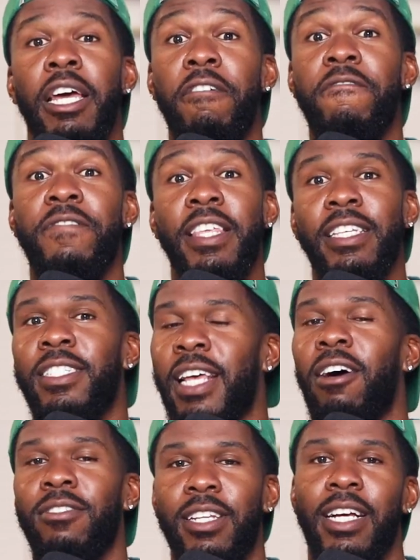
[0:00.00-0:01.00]
If this
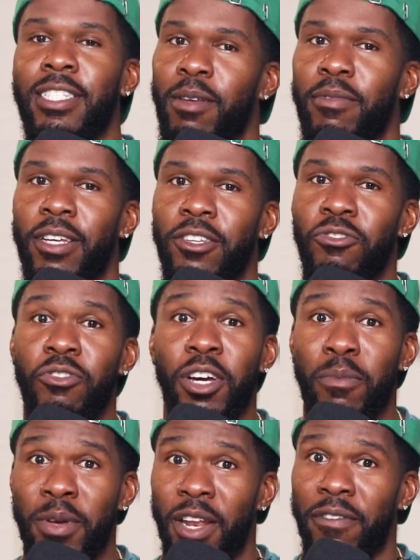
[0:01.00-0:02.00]
sounds like something you
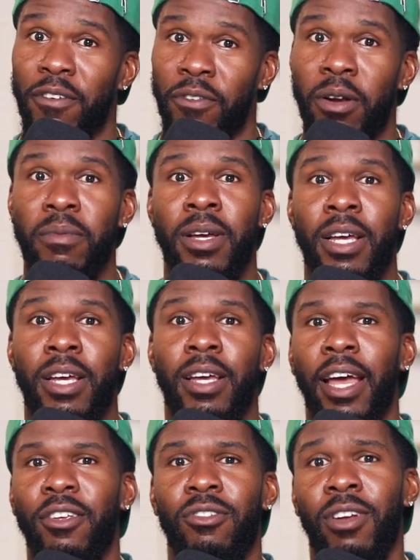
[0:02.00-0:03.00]
could benefit from
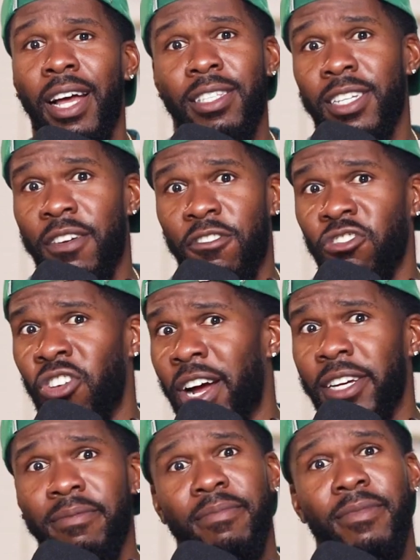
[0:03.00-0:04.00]
and you'd like to give it a
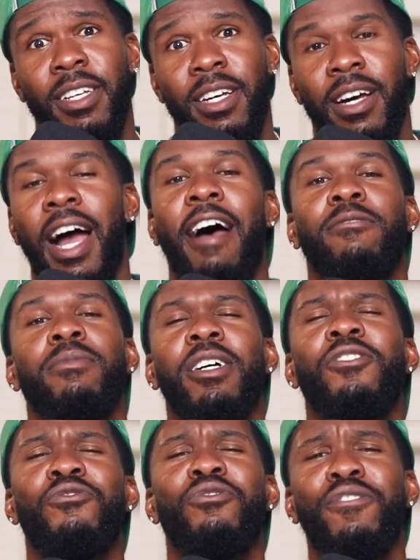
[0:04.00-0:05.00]
try, I have some
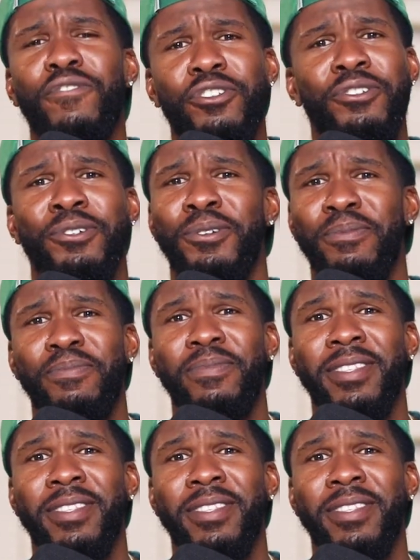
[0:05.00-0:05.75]
good news for you.